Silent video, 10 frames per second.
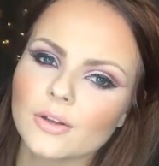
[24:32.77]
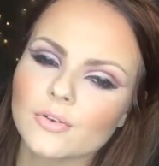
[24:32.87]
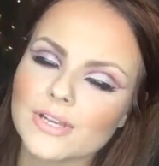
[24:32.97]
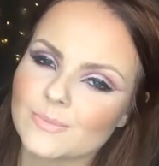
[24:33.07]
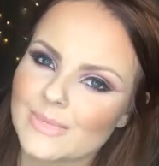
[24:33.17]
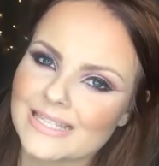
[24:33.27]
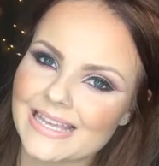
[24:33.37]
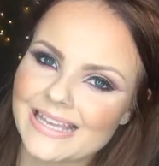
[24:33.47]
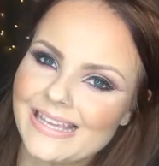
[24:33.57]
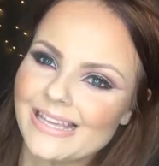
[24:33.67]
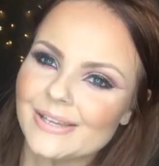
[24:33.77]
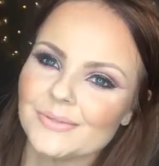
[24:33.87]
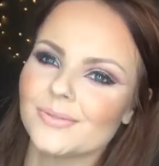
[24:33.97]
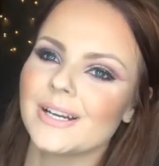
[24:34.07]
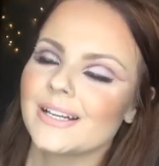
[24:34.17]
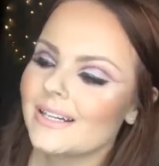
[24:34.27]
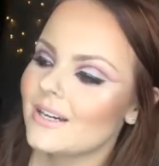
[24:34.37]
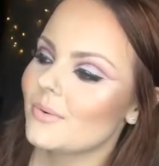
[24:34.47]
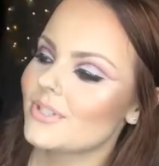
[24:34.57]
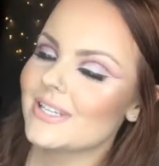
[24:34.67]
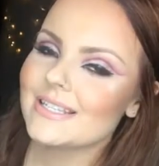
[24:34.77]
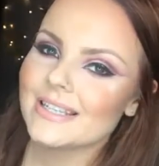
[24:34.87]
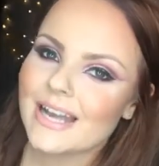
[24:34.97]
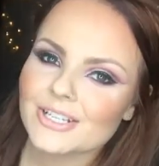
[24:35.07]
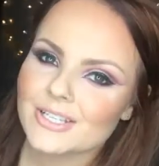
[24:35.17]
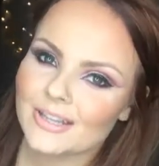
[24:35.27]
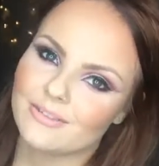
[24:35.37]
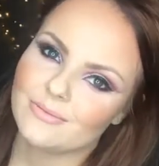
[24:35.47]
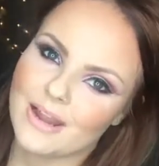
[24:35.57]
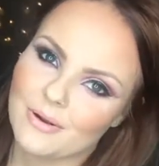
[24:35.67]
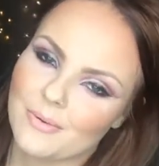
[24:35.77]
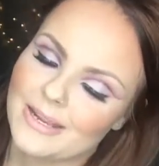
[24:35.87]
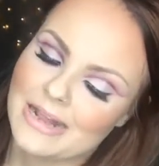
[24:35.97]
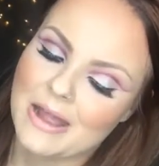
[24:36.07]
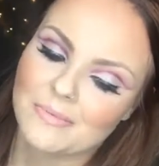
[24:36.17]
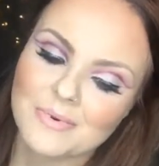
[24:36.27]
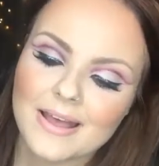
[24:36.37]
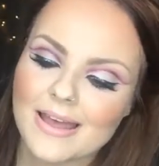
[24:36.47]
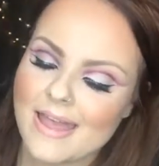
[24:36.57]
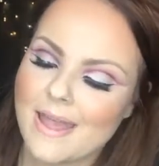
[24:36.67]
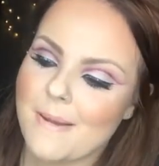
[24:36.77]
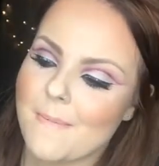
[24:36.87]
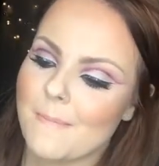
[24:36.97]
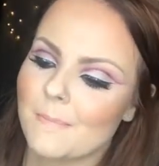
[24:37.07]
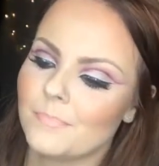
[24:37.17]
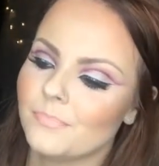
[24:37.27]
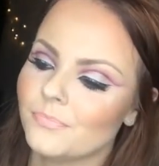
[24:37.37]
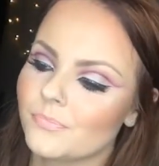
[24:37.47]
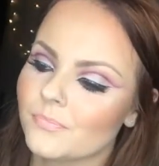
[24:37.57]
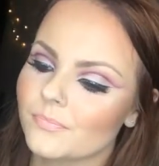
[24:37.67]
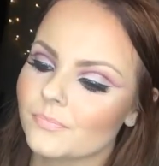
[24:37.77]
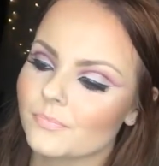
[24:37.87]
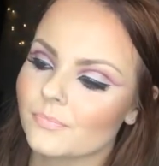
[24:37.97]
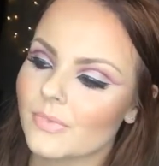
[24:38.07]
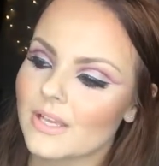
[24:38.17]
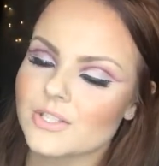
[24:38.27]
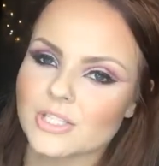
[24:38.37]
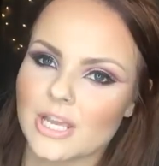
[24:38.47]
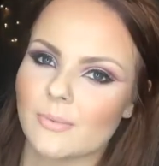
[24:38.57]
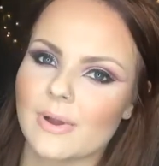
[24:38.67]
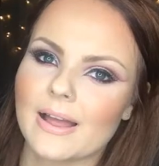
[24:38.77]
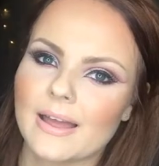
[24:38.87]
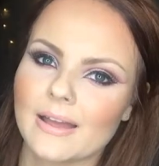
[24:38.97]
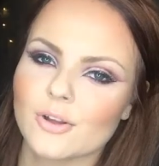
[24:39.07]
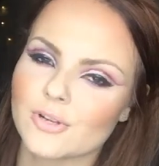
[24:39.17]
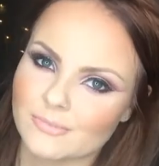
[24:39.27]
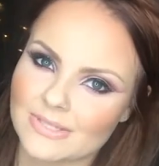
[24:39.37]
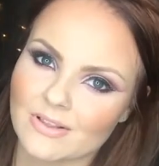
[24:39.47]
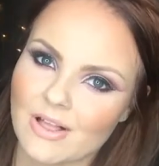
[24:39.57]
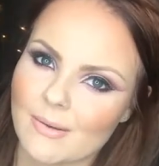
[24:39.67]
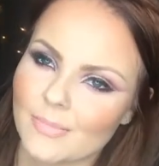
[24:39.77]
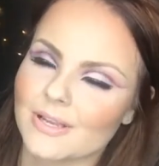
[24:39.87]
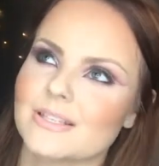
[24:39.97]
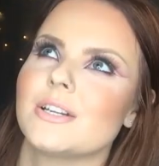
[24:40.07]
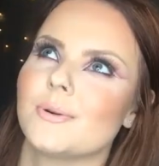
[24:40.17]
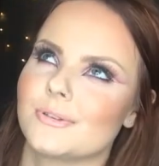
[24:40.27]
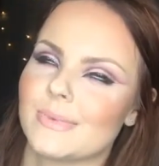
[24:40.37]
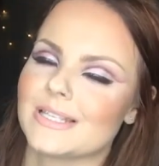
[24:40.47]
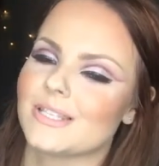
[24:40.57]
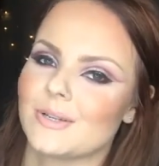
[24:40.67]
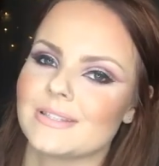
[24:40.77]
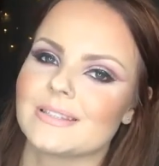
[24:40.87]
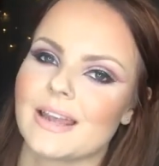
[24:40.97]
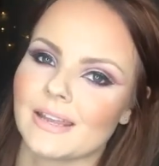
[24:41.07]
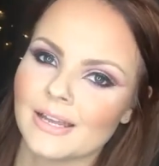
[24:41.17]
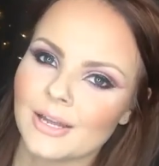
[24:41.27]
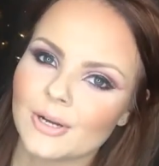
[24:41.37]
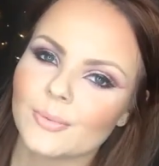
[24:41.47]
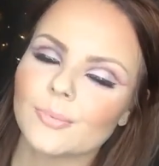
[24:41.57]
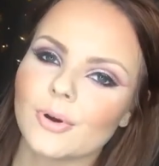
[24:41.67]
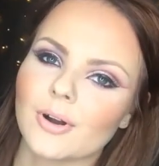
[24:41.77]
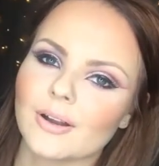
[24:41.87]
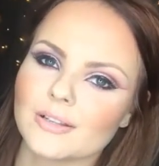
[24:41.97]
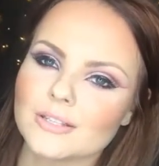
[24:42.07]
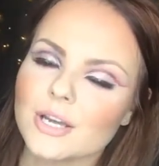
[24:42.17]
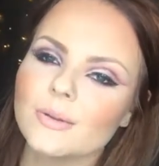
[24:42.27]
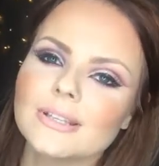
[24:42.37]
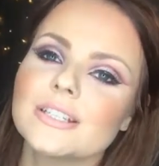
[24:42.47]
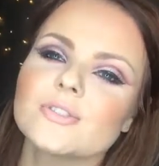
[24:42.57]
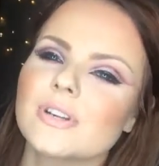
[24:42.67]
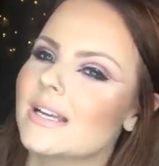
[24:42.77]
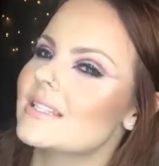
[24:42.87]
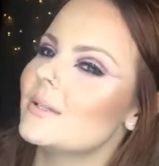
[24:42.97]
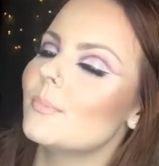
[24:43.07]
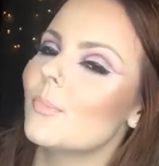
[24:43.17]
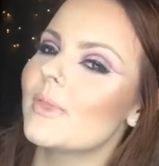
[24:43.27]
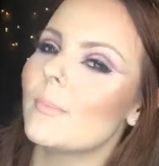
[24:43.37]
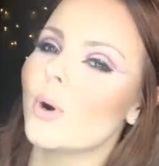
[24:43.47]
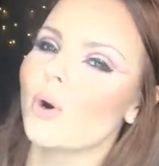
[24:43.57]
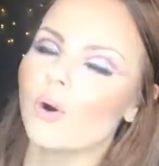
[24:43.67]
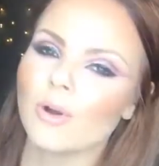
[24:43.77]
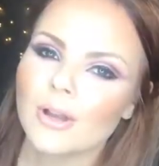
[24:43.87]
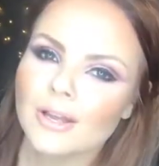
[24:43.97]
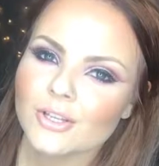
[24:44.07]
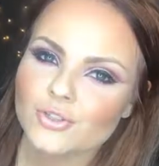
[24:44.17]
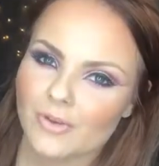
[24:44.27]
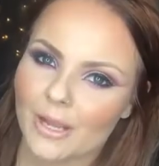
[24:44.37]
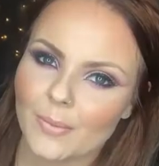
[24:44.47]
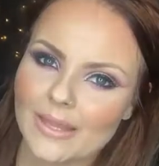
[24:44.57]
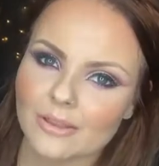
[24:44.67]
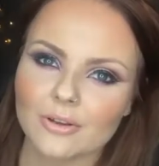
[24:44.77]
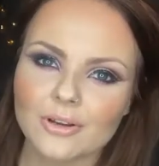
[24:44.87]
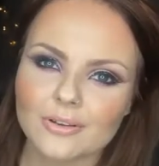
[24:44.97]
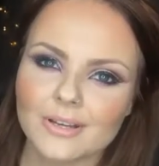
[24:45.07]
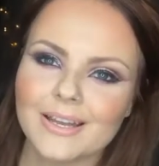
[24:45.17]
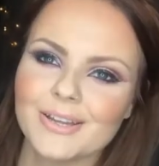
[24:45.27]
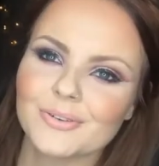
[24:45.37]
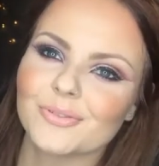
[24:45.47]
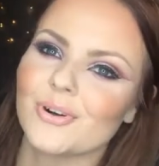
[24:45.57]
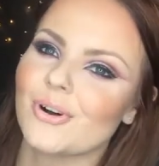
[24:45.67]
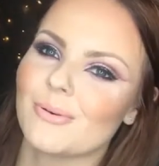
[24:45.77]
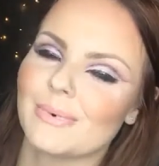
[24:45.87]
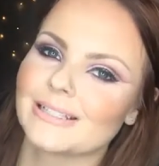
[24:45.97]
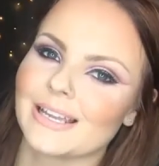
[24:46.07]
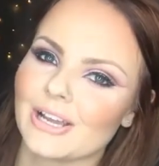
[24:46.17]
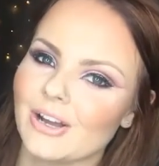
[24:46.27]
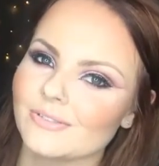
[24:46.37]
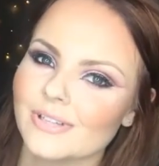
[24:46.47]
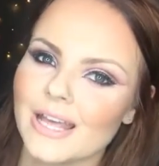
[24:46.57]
Christmas Eve, which isn't actually that far away now, to do Christmas glam, because I know I was meant to do it today, but got totally distracted with the more drag queen look for my day off.